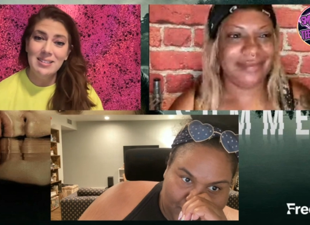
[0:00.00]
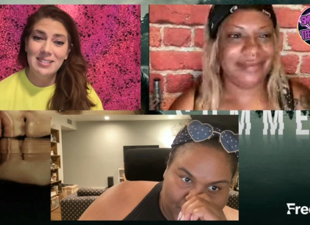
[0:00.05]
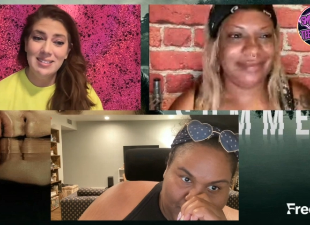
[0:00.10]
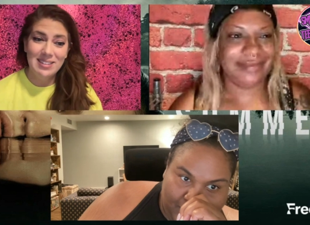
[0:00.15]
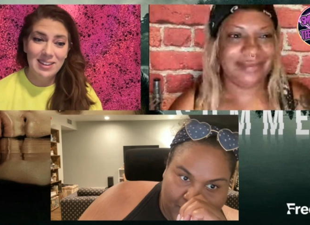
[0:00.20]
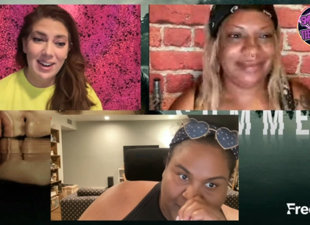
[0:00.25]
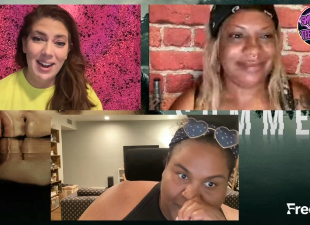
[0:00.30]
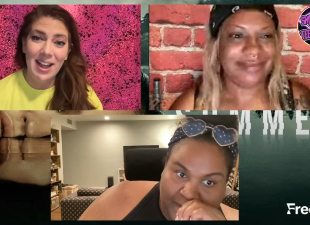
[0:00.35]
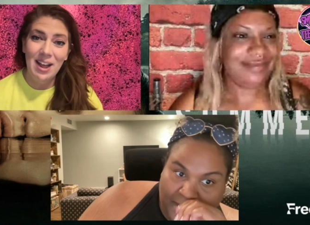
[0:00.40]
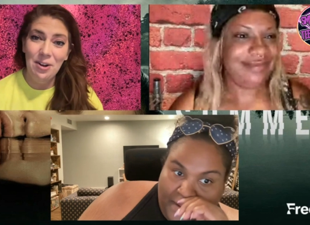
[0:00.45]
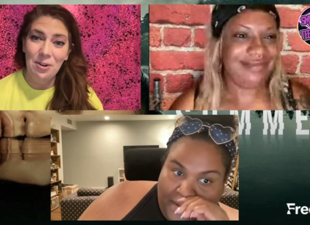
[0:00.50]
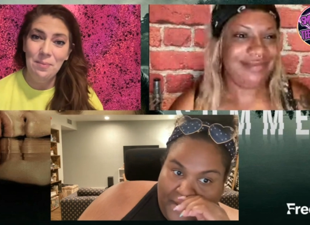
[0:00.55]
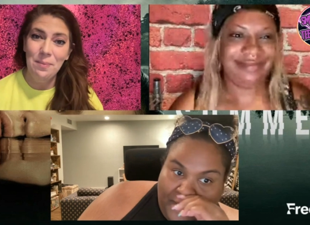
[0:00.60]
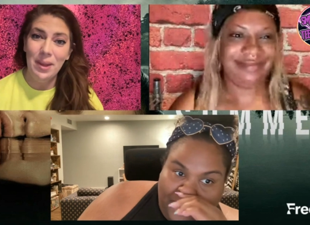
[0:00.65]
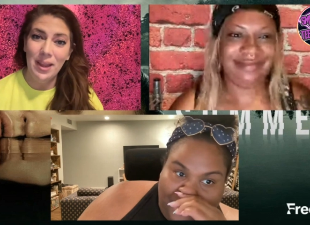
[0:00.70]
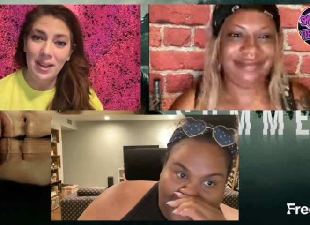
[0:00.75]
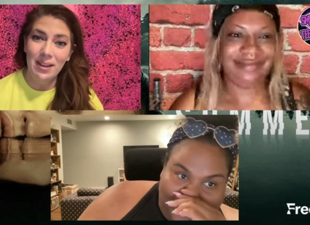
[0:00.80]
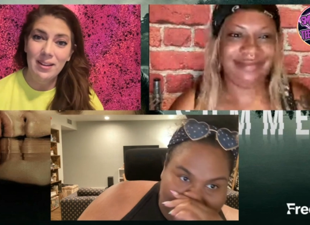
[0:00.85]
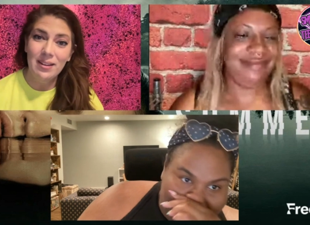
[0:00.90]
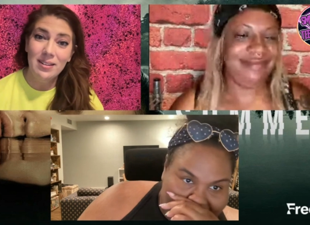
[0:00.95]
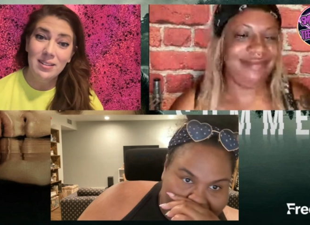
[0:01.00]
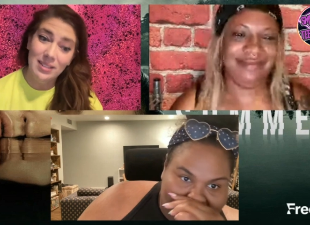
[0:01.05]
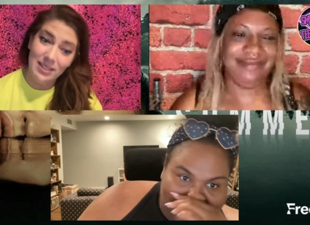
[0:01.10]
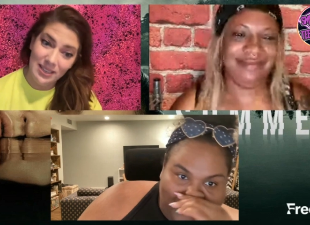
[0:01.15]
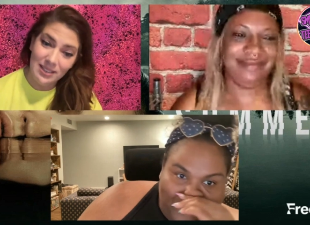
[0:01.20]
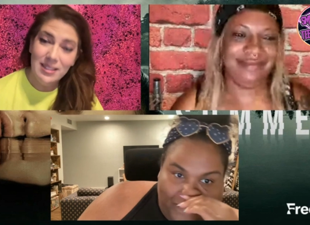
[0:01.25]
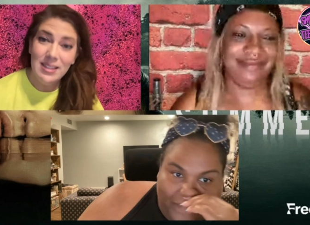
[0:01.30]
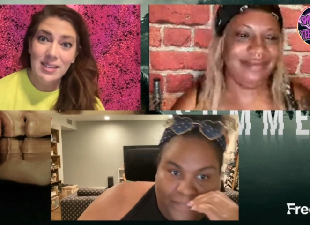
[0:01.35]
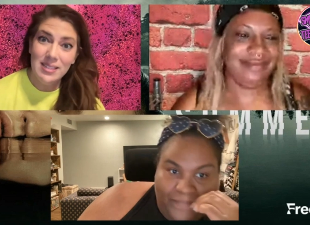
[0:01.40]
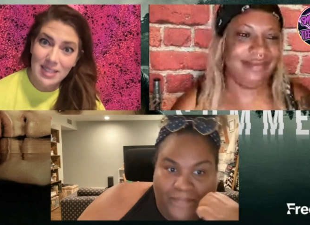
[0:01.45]
Speaker 1: is going to help me
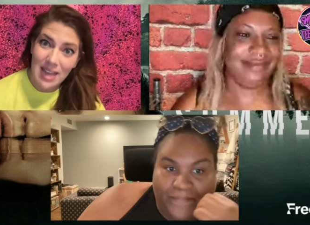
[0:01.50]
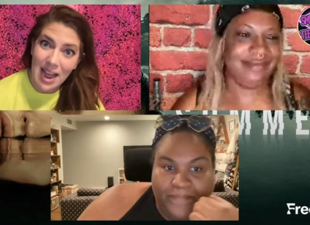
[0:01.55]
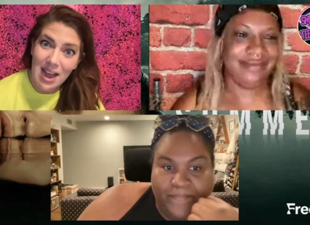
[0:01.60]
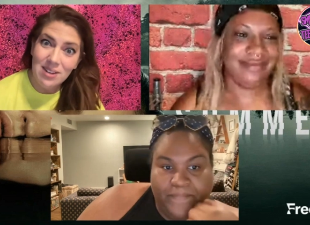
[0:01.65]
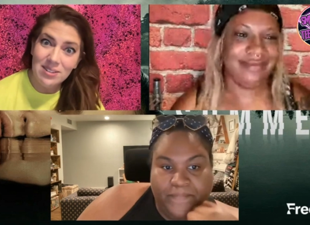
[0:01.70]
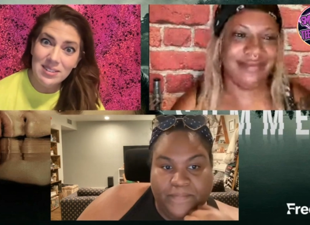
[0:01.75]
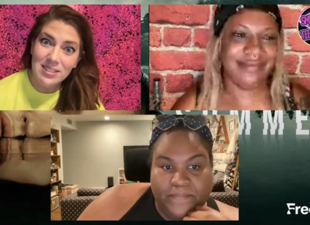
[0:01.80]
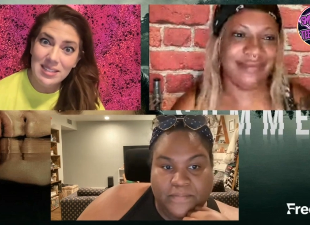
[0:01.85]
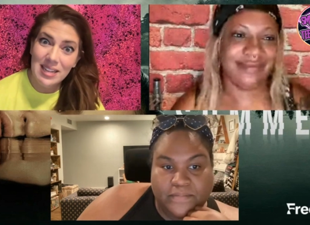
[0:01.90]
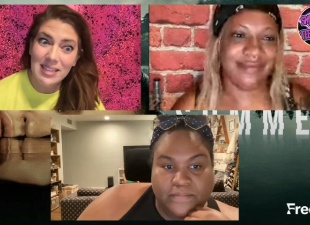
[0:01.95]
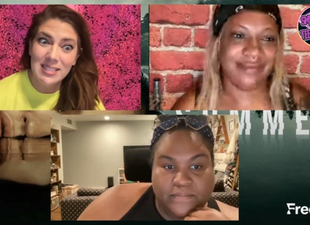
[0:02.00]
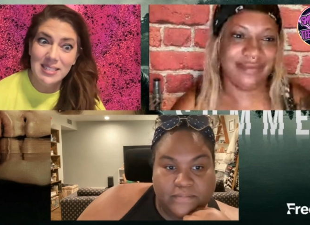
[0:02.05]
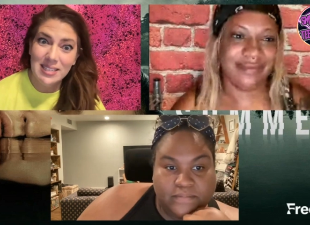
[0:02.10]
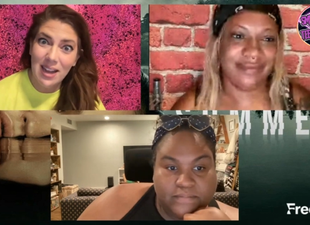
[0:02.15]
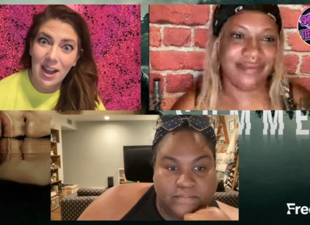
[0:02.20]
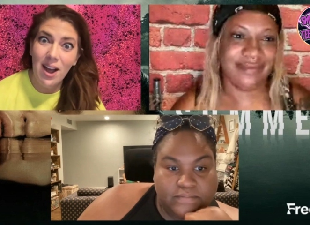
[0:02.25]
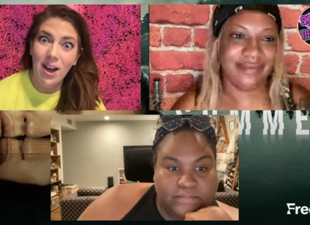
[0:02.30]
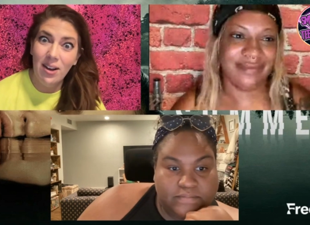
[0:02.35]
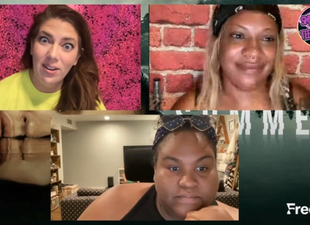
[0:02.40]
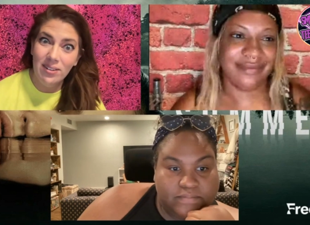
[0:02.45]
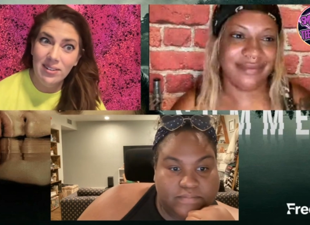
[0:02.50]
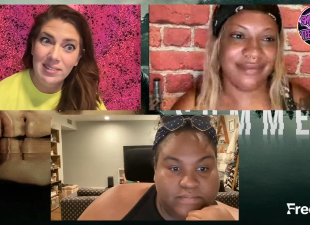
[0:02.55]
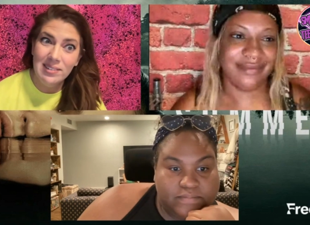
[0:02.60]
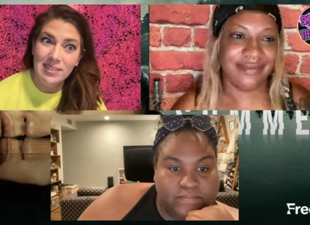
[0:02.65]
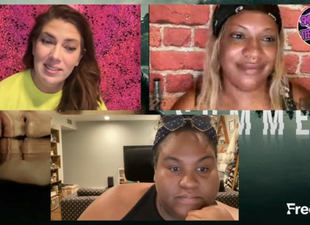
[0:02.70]
clean this house. Let's go.